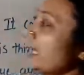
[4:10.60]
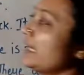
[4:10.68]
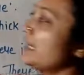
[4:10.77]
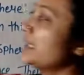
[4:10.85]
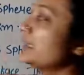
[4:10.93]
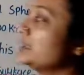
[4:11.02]

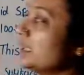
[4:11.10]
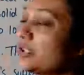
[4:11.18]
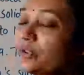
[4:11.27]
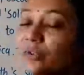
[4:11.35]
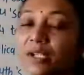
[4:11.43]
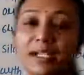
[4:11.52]
and other
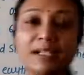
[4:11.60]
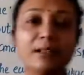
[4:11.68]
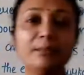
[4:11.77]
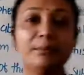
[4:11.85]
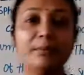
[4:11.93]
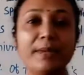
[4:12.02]

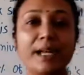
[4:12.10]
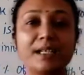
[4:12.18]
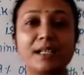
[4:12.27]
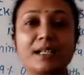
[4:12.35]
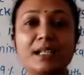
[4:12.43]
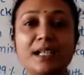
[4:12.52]
solid
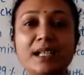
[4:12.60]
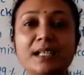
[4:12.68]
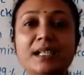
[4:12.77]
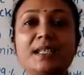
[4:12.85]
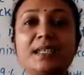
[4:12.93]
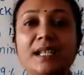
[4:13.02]
matters. It
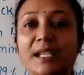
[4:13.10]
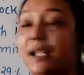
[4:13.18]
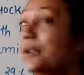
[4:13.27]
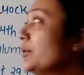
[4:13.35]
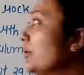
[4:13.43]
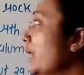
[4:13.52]
is
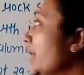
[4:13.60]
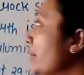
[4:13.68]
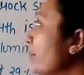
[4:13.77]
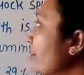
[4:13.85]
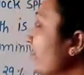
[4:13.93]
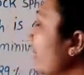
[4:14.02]
including.
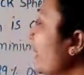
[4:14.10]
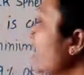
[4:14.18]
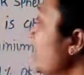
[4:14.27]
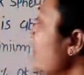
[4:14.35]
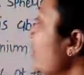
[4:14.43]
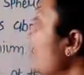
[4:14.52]

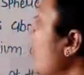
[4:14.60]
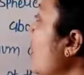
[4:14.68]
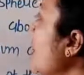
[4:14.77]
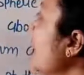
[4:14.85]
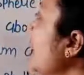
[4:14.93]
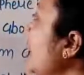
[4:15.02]

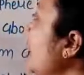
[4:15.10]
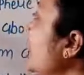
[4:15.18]
So it